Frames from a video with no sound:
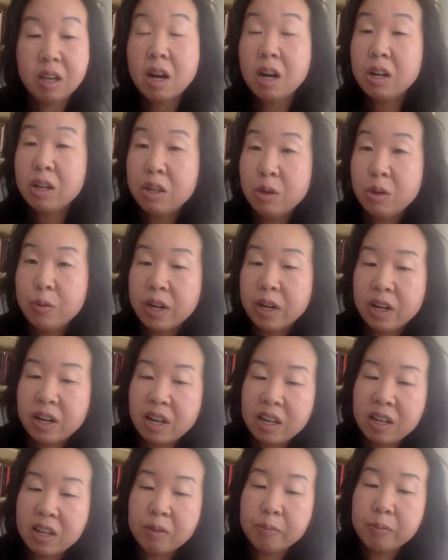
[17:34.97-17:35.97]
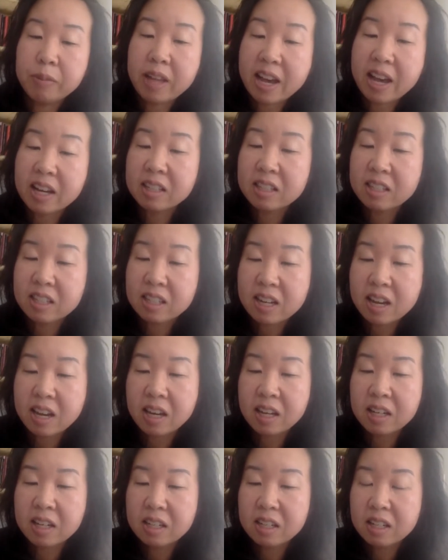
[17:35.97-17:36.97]
Are you wearing black
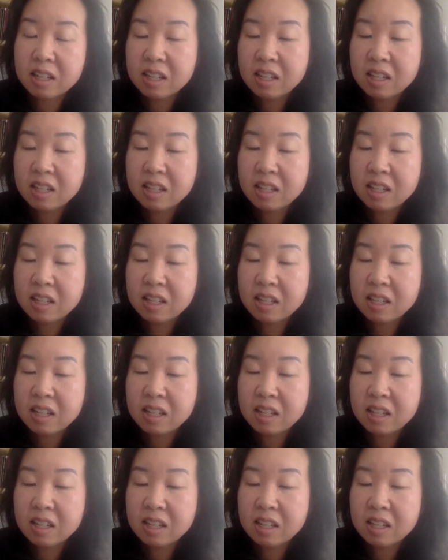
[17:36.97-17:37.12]
tonight?